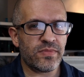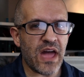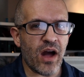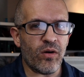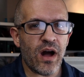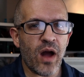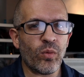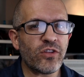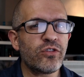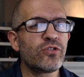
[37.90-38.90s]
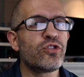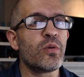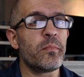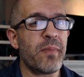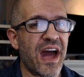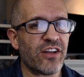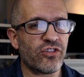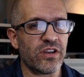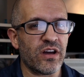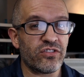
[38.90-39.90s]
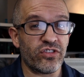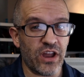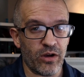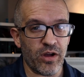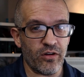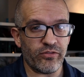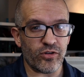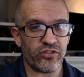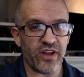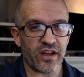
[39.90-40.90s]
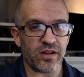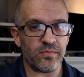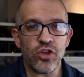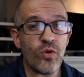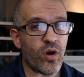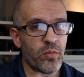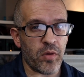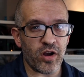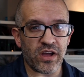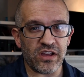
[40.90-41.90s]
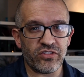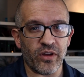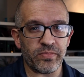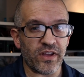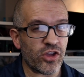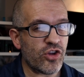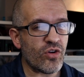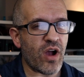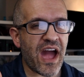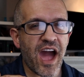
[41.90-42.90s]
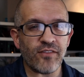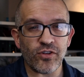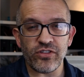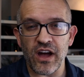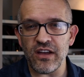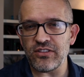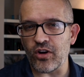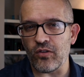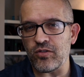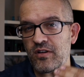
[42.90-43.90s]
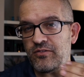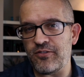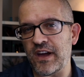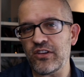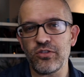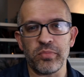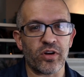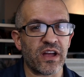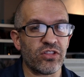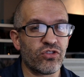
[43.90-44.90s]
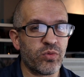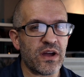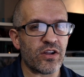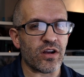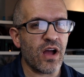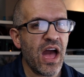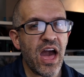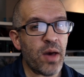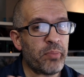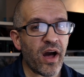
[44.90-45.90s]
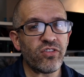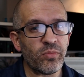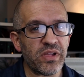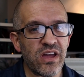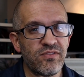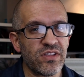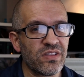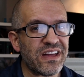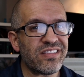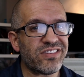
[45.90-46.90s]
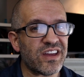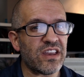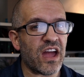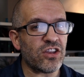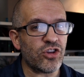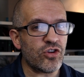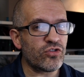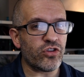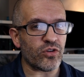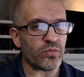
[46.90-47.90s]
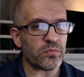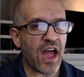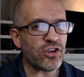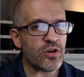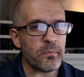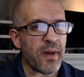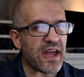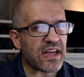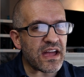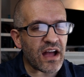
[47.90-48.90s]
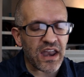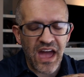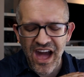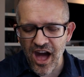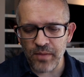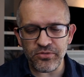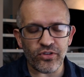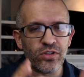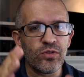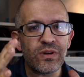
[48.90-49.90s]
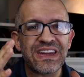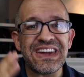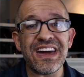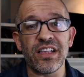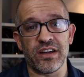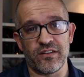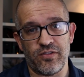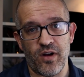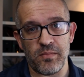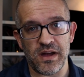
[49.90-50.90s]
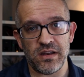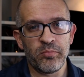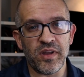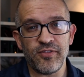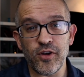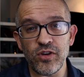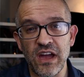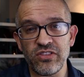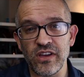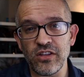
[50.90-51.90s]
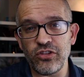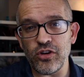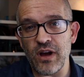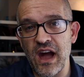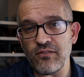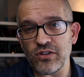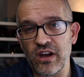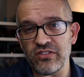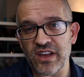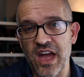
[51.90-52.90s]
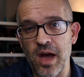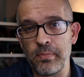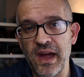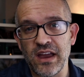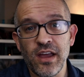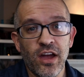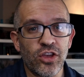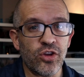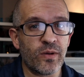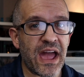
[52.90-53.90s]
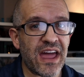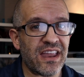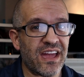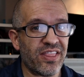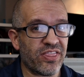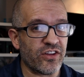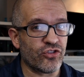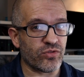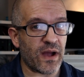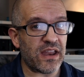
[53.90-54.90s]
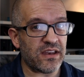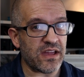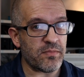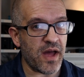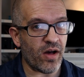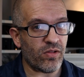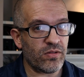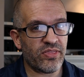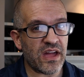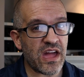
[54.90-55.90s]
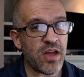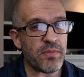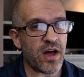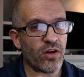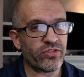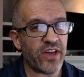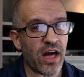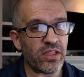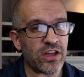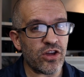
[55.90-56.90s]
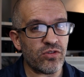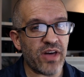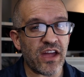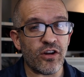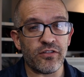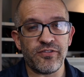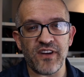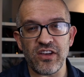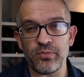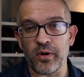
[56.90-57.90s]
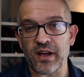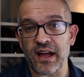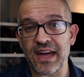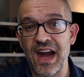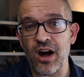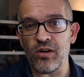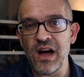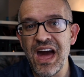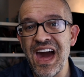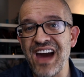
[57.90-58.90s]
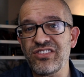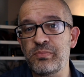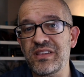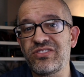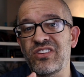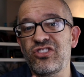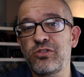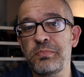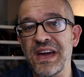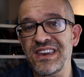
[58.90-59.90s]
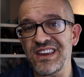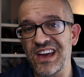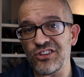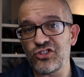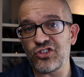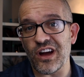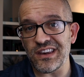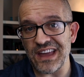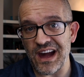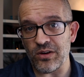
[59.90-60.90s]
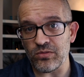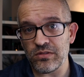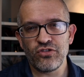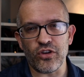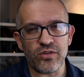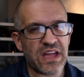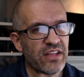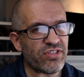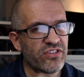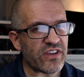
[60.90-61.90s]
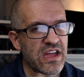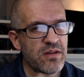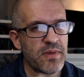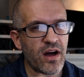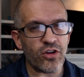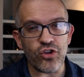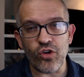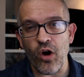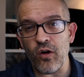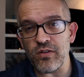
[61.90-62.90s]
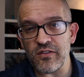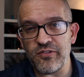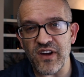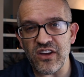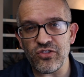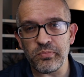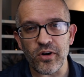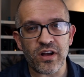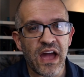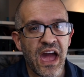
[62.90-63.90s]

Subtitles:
Now, I want you to imagine a scenario for a second. You are marketing something. You're advertising over on Facebook and Twitter and possibly even LinkedIn and YouTube, and you're making an absolute killing from it. But a few days into your advertising campaign, you get the dreaded email. The email telling you that your Facebook account has been suspended and shut down. So you get this email, you go over to Facebook,